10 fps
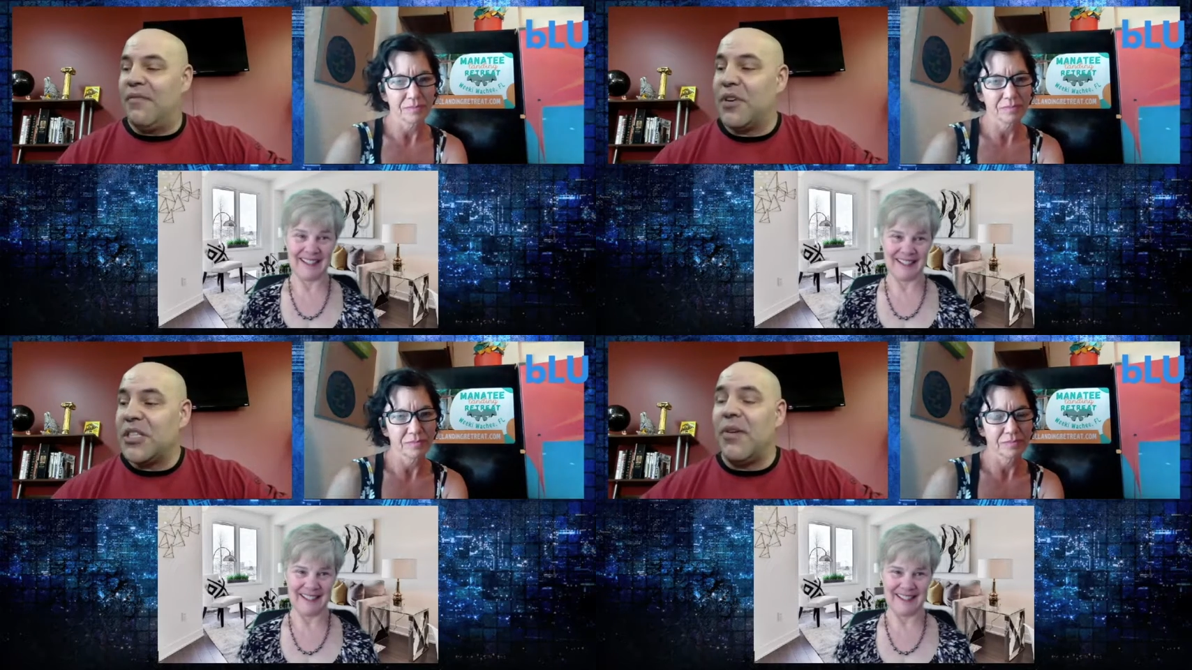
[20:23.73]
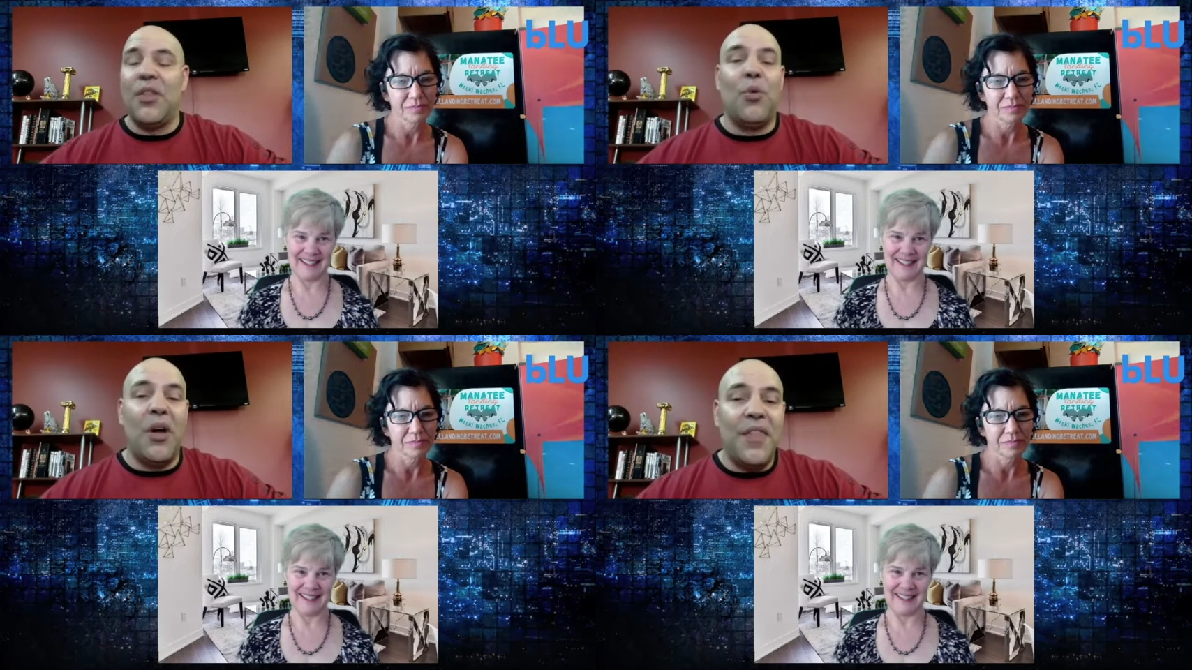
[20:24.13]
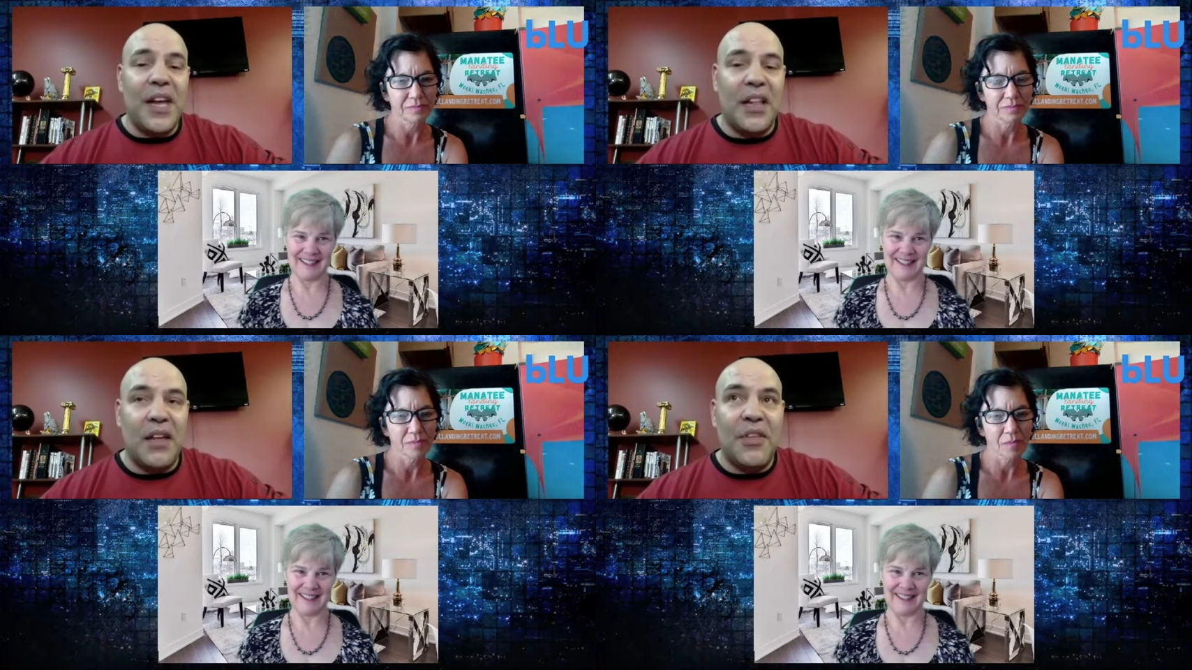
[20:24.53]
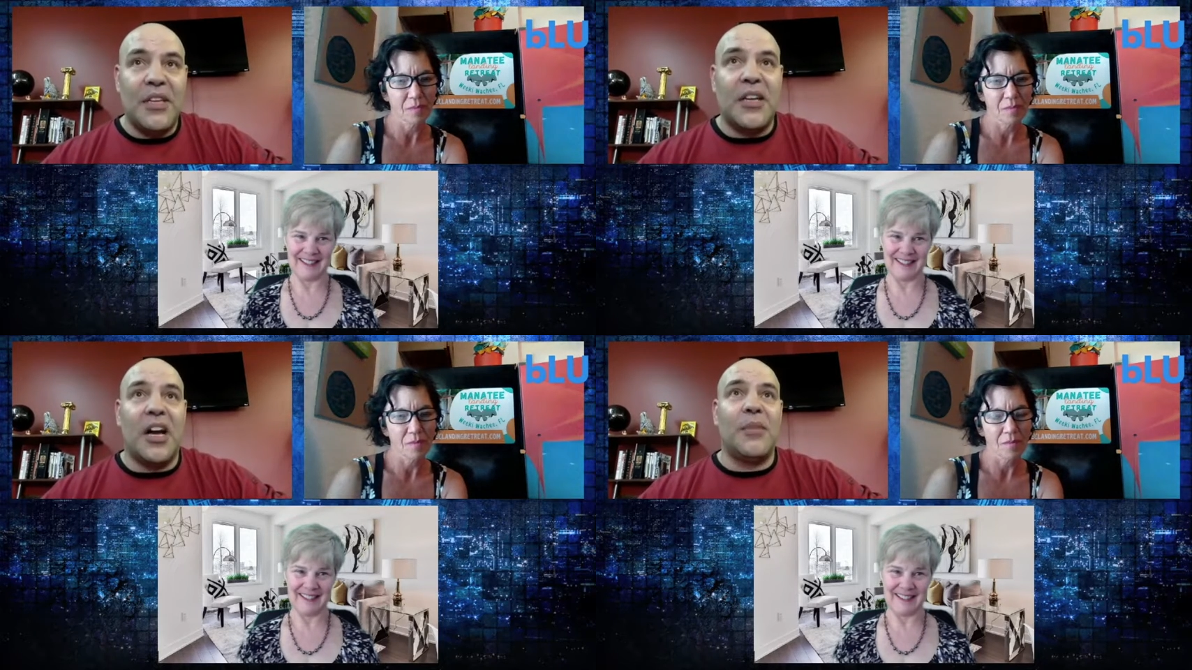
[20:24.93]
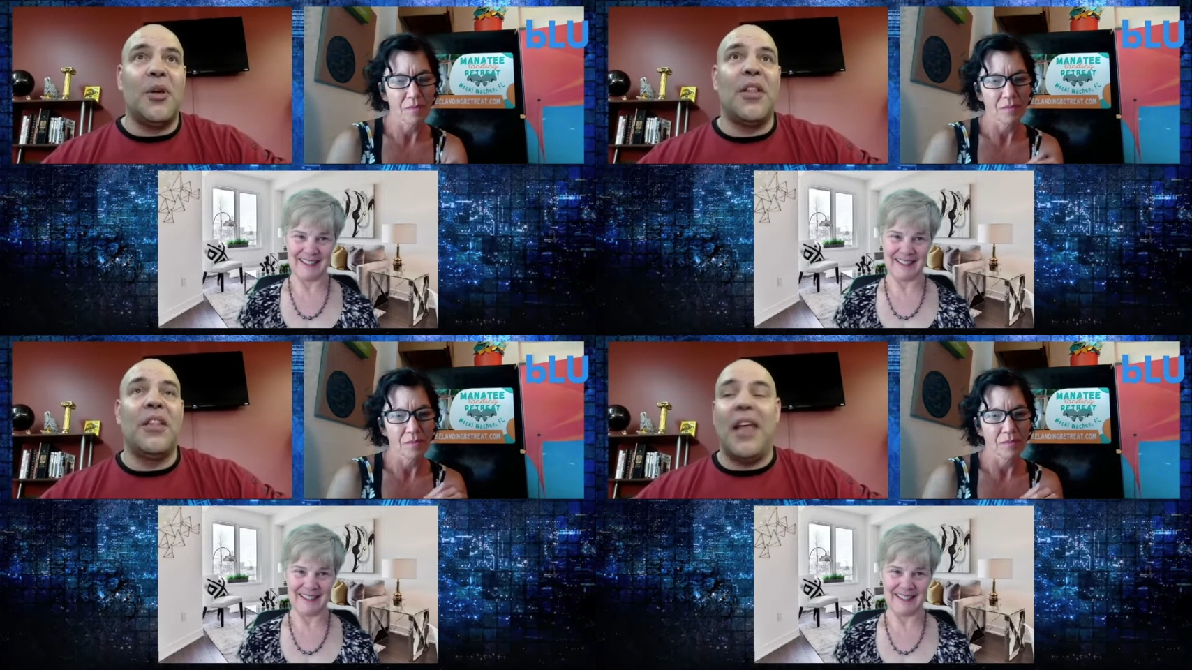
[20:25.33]
Speaker 1: first of all the one thing i love that you talked
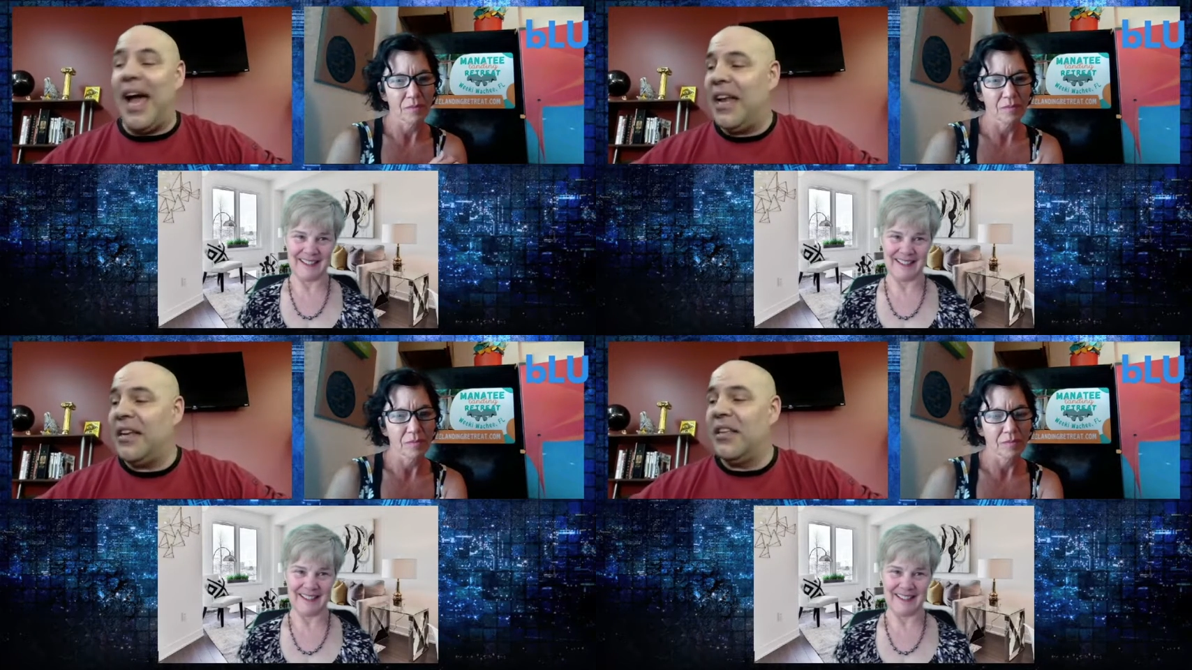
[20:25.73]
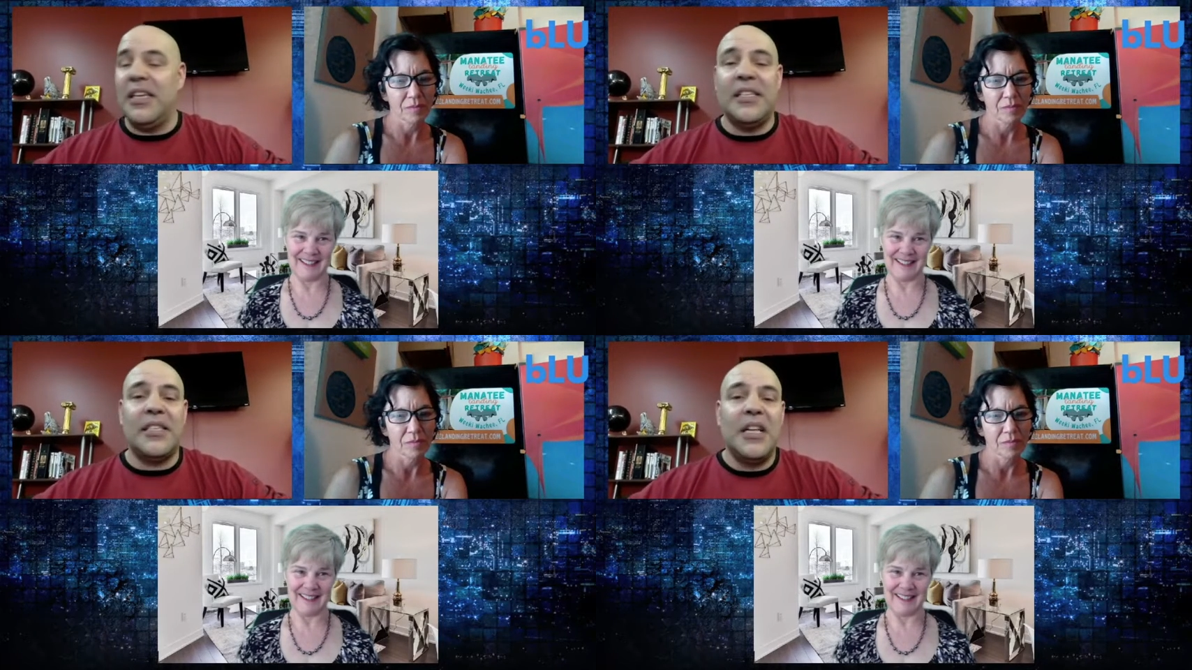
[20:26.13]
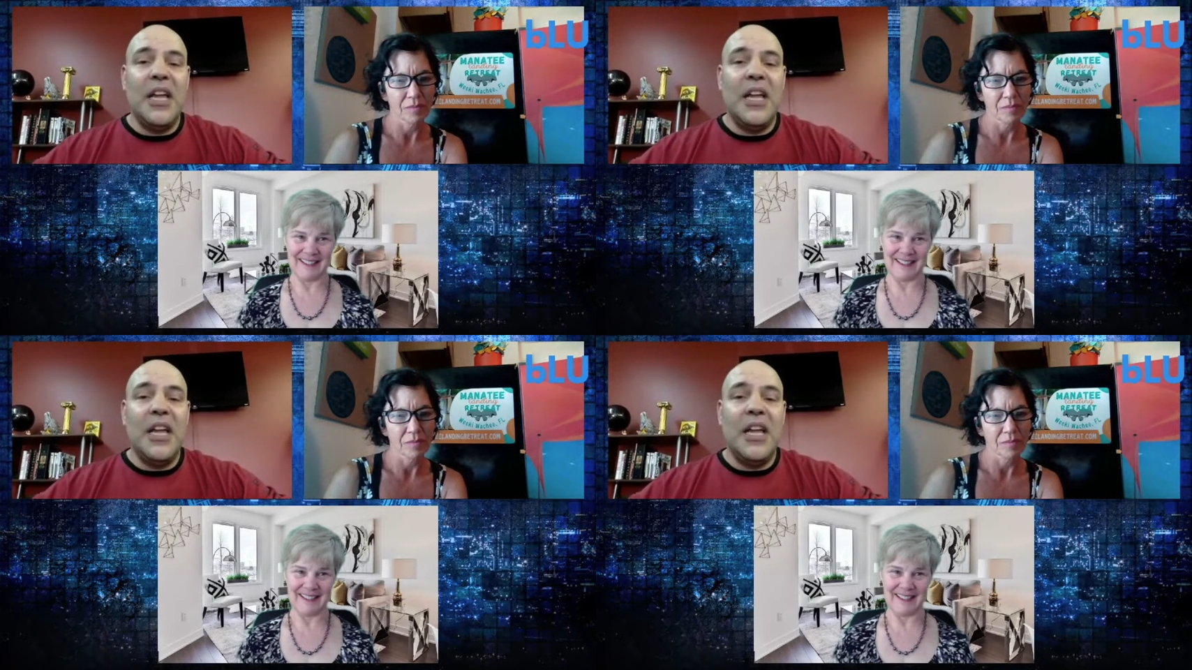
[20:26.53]
about that elise